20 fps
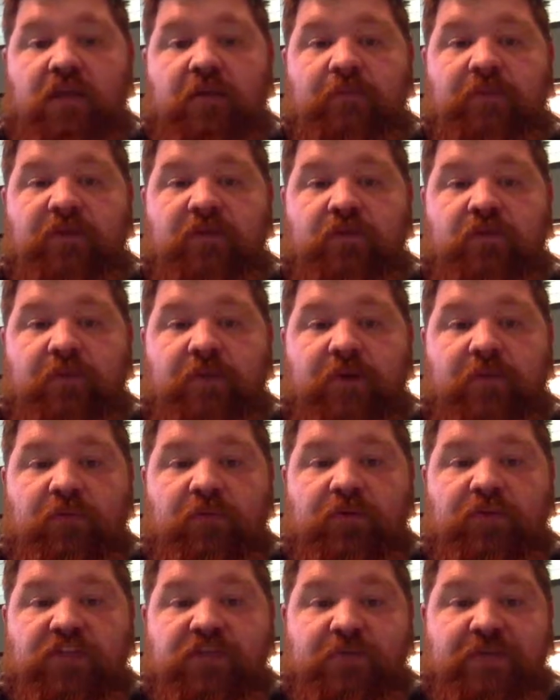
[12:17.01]
But
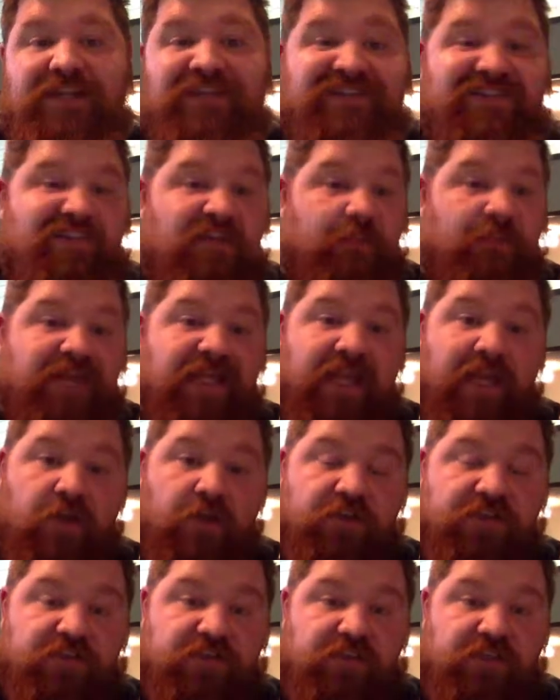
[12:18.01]
remember, just because somebody
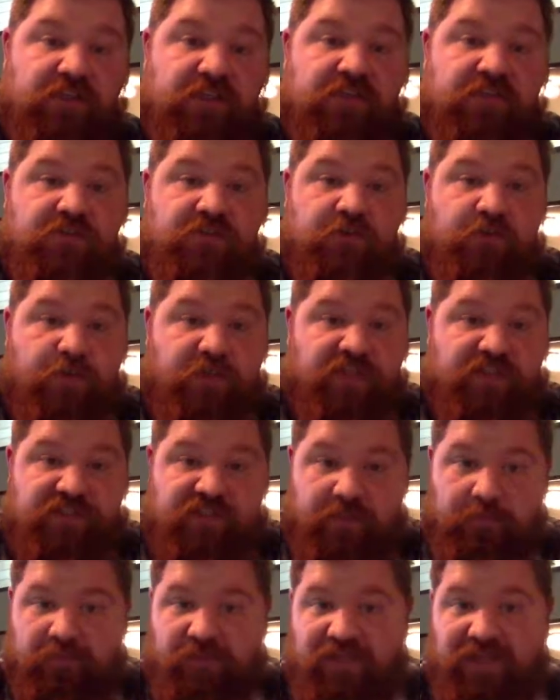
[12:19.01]
else is doing
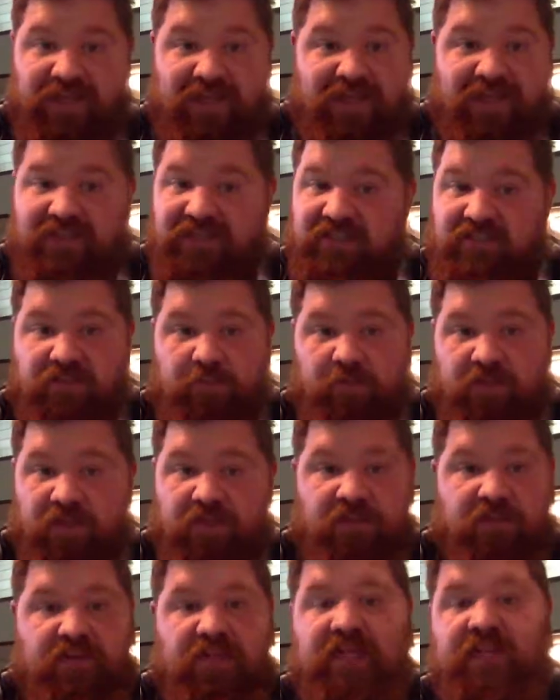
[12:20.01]
something, it doesn't
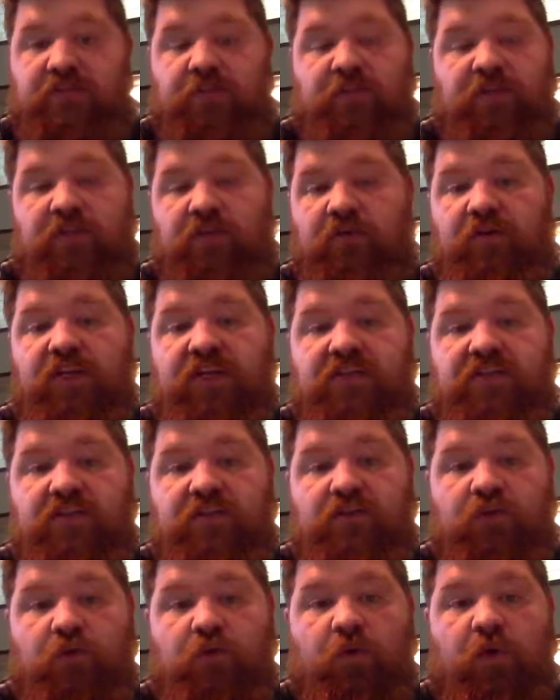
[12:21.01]
mean that that's what you need to
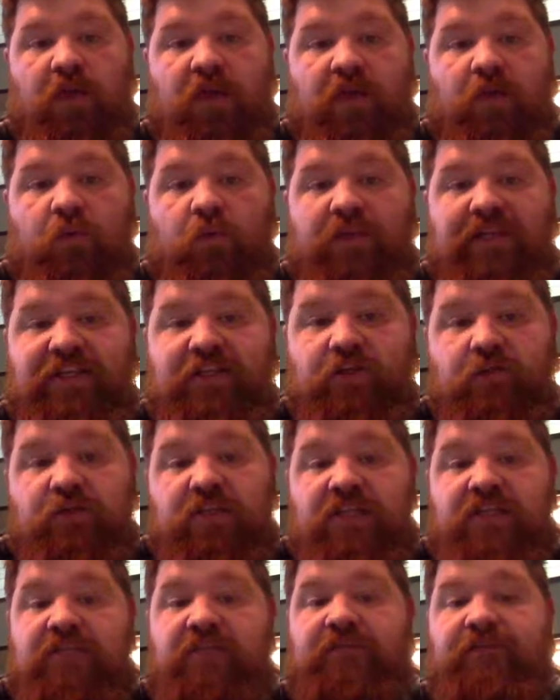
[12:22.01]
do. What you
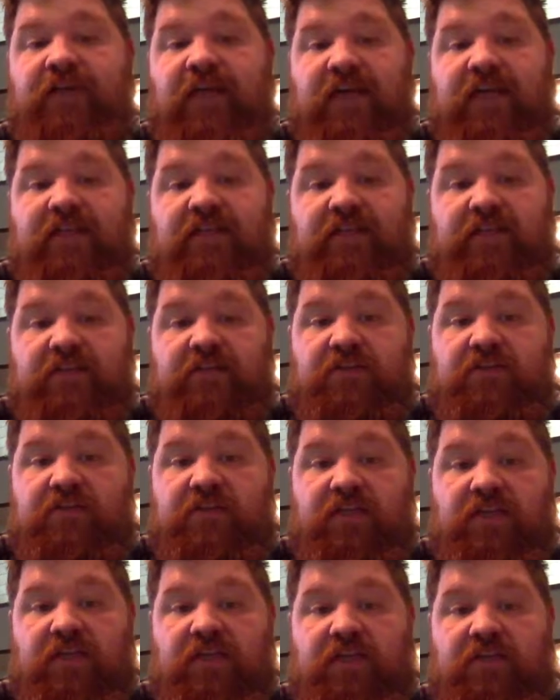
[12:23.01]
need to find is
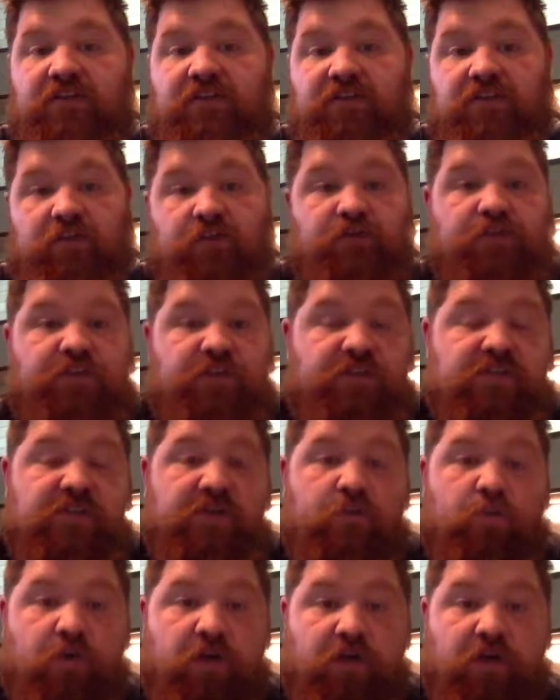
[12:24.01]
the solutions
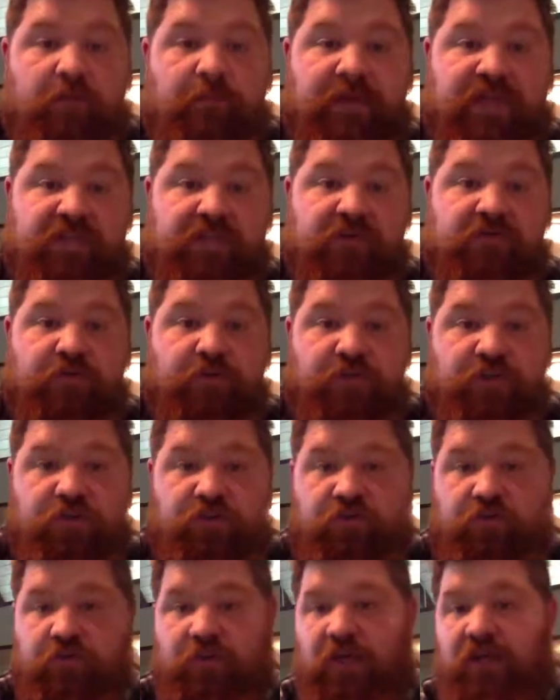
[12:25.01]
that work best for
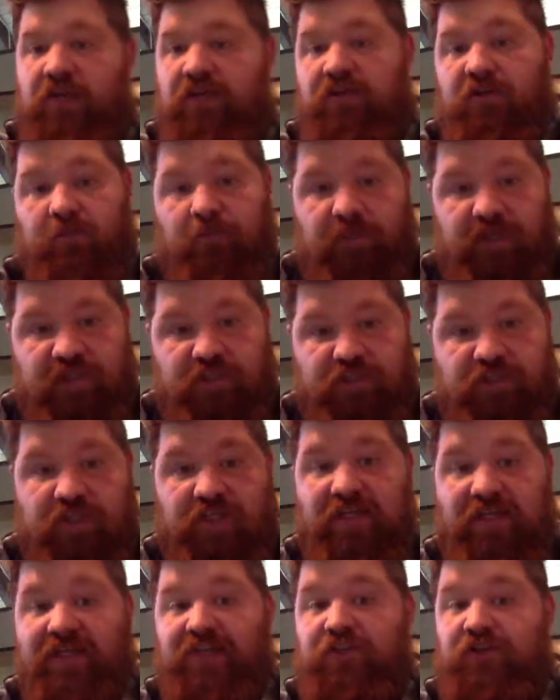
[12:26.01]
you, your
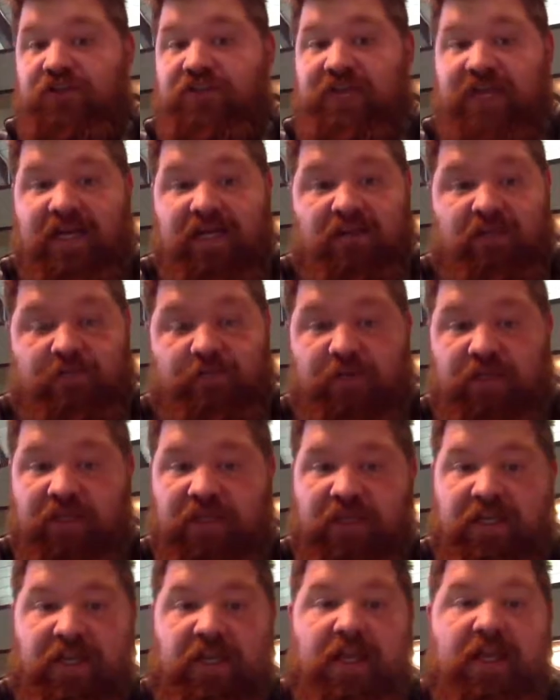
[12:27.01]
budget, your style of
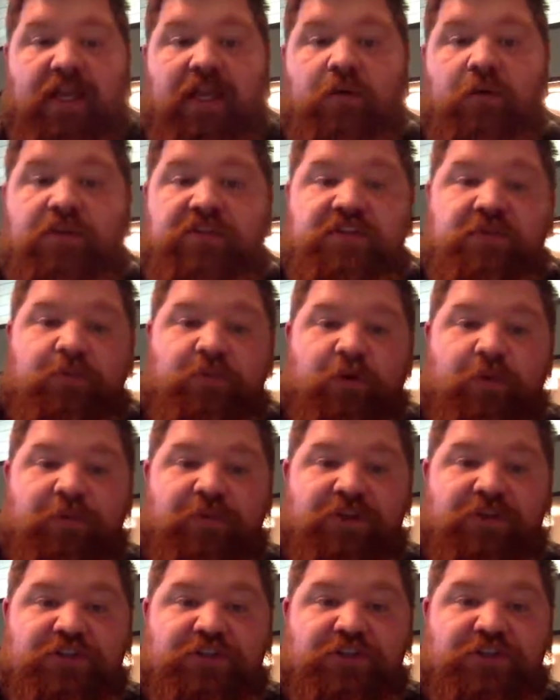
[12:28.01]
play, and what's
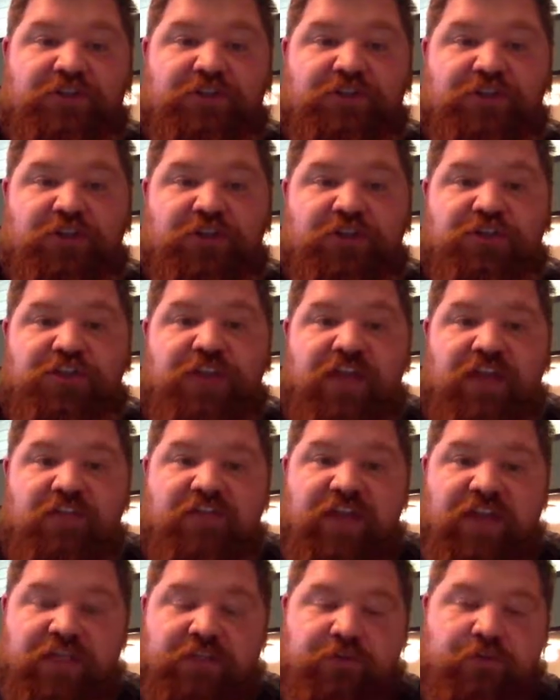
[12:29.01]
appropriate to your church.
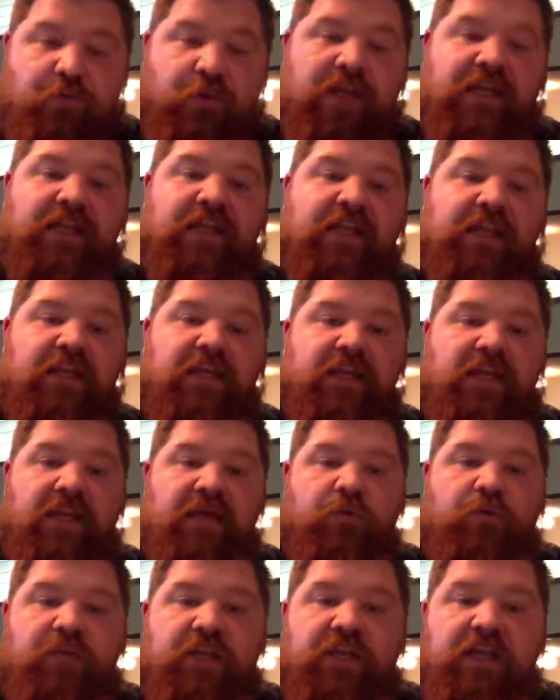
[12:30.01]
Thanks for writing in,
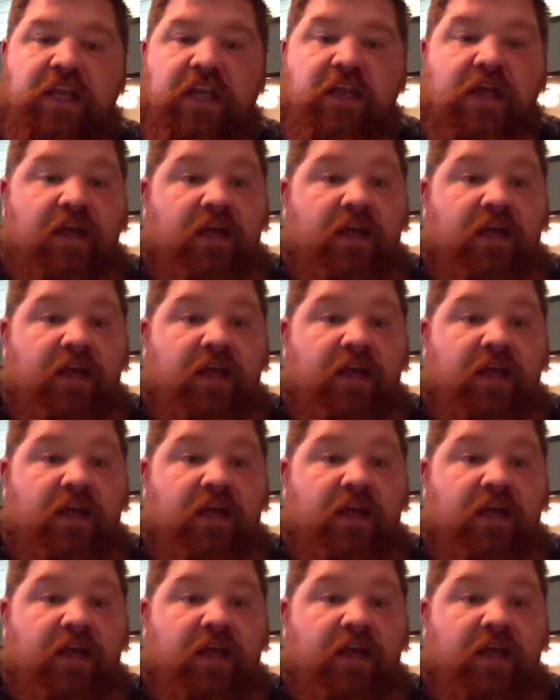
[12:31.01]
Edwin.